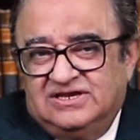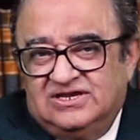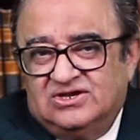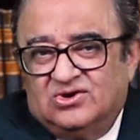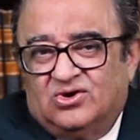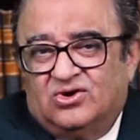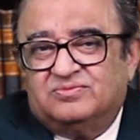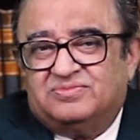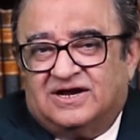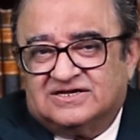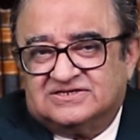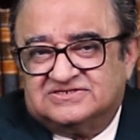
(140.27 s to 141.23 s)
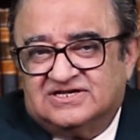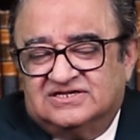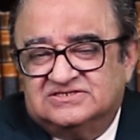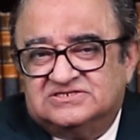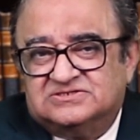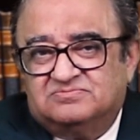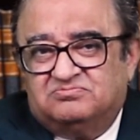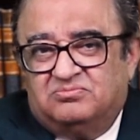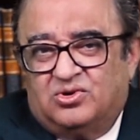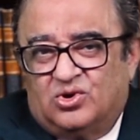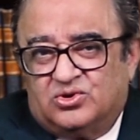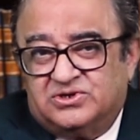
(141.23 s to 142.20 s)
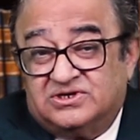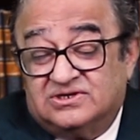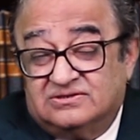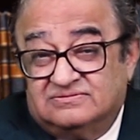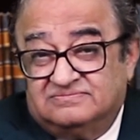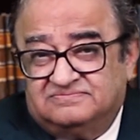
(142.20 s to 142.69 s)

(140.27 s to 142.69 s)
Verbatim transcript: be on Pakistan's border.